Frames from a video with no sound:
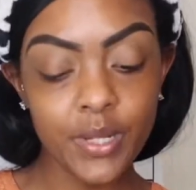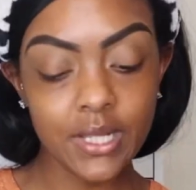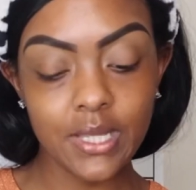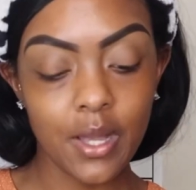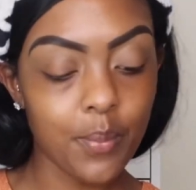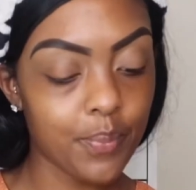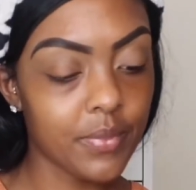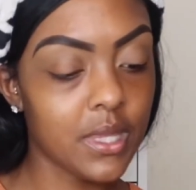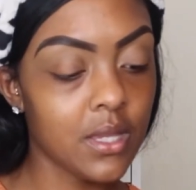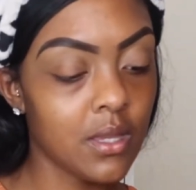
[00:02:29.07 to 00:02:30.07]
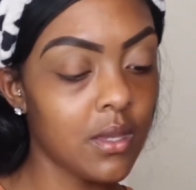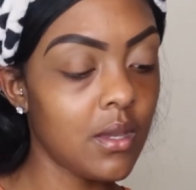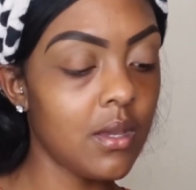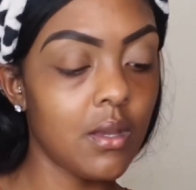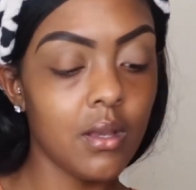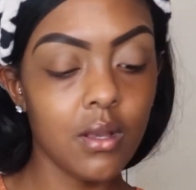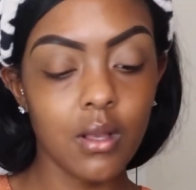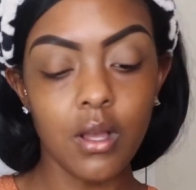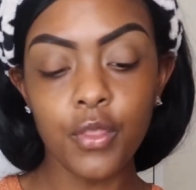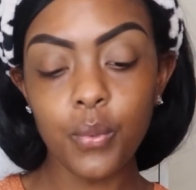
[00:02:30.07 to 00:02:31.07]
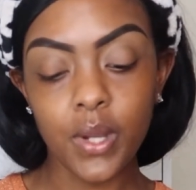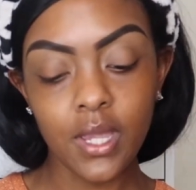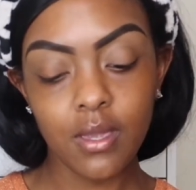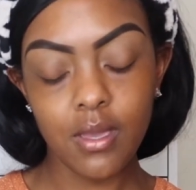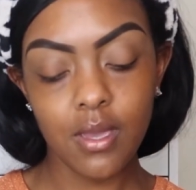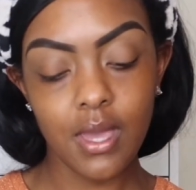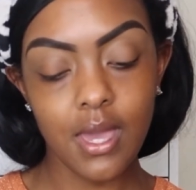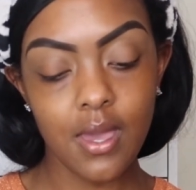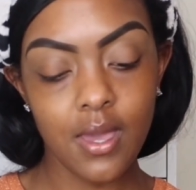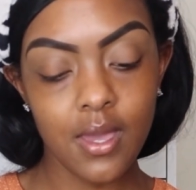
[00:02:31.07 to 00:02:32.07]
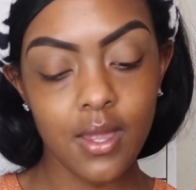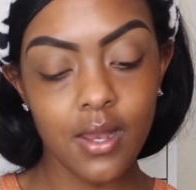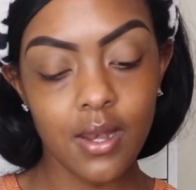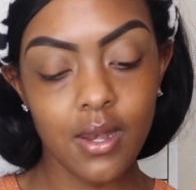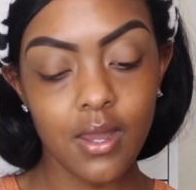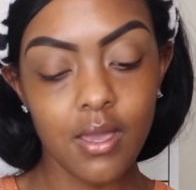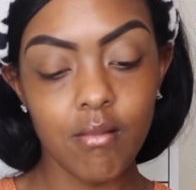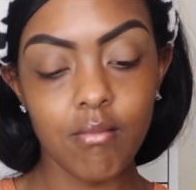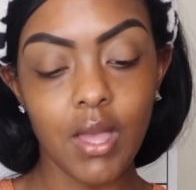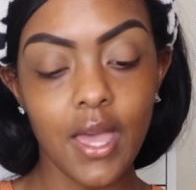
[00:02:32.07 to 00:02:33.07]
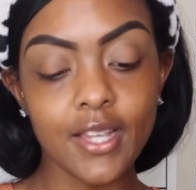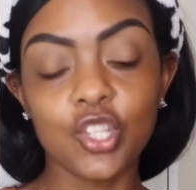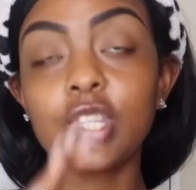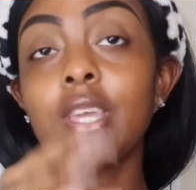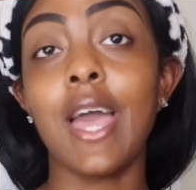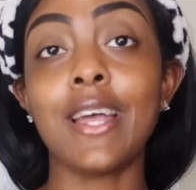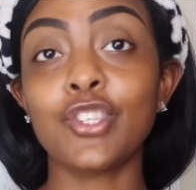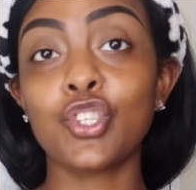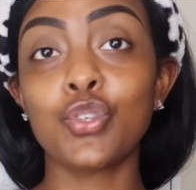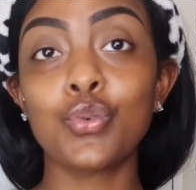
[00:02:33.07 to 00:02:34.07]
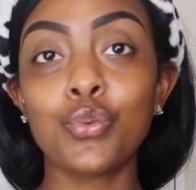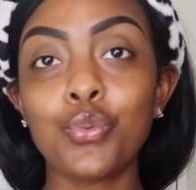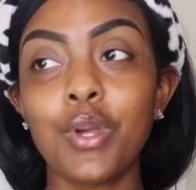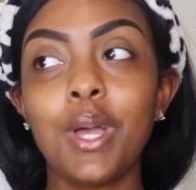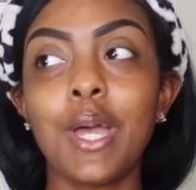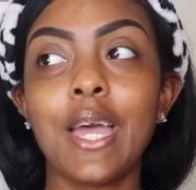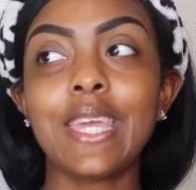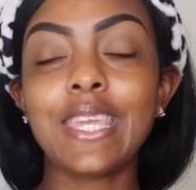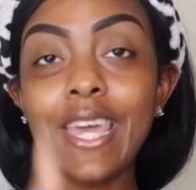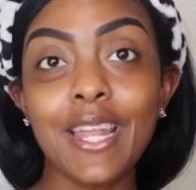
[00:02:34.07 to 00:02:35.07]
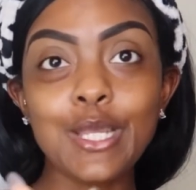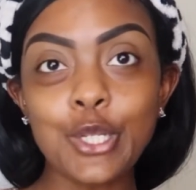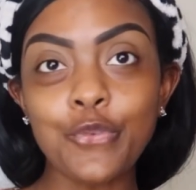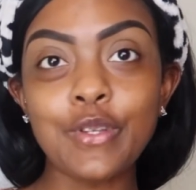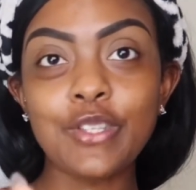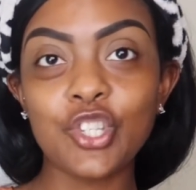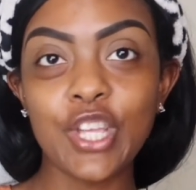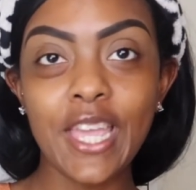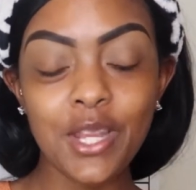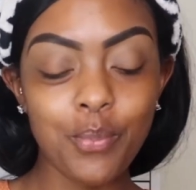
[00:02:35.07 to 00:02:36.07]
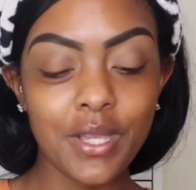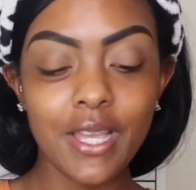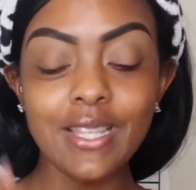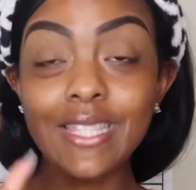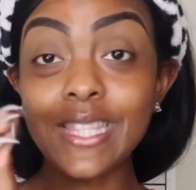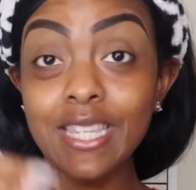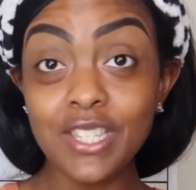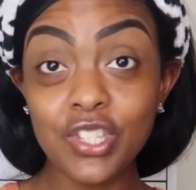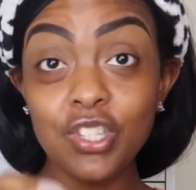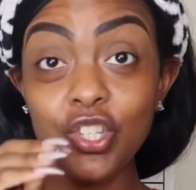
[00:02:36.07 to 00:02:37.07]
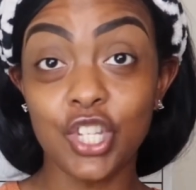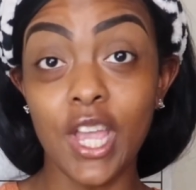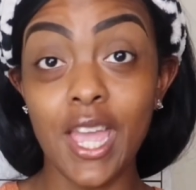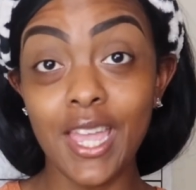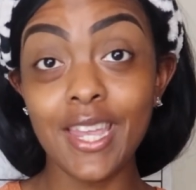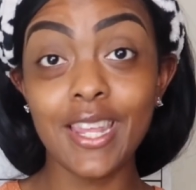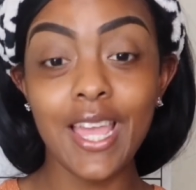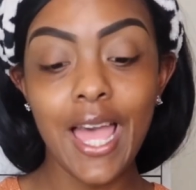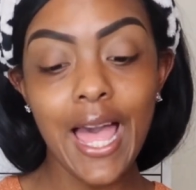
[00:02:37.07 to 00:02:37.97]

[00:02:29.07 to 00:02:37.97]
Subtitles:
picked up the other week, and I actually had to get a different shade because this shade